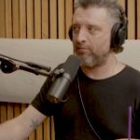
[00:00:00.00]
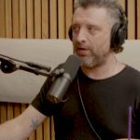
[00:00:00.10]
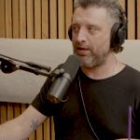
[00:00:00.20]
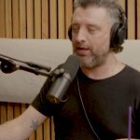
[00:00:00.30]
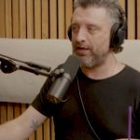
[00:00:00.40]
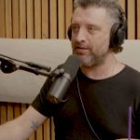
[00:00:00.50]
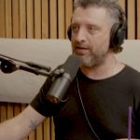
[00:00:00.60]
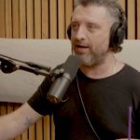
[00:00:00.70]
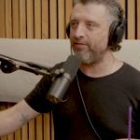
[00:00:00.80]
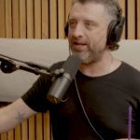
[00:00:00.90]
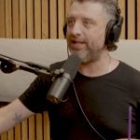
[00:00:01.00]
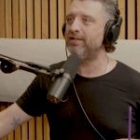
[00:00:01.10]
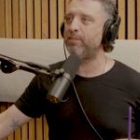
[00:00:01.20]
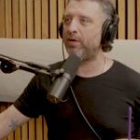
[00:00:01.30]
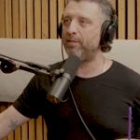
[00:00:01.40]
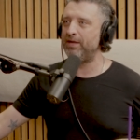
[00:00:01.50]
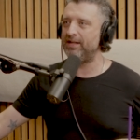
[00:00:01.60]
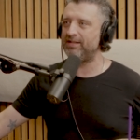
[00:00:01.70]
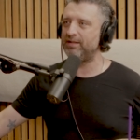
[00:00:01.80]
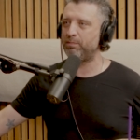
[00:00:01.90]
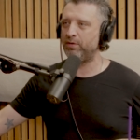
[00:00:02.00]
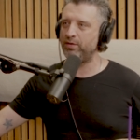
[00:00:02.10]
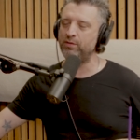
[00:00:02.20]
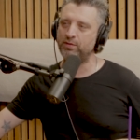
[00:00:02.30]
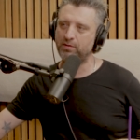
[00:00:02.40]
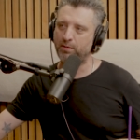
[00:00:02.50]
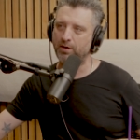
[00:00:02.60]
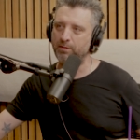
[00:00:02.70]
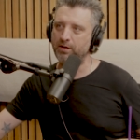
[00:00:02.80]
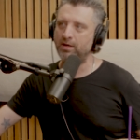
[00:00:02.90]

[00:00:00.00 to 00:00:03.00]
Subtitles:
And then it's not even his apartment. It's his producer's apartment.